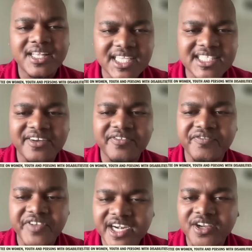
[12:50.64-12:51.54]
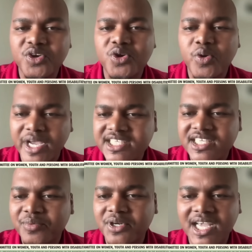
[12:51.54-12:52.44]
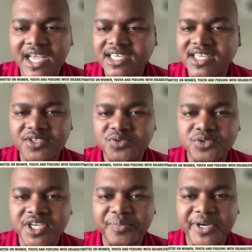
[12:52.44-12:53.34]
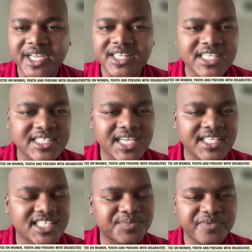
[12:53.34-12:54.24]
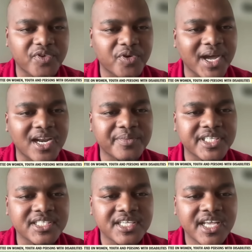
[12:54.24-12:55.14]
these are very questionable characters which are bringing these cases before parliament.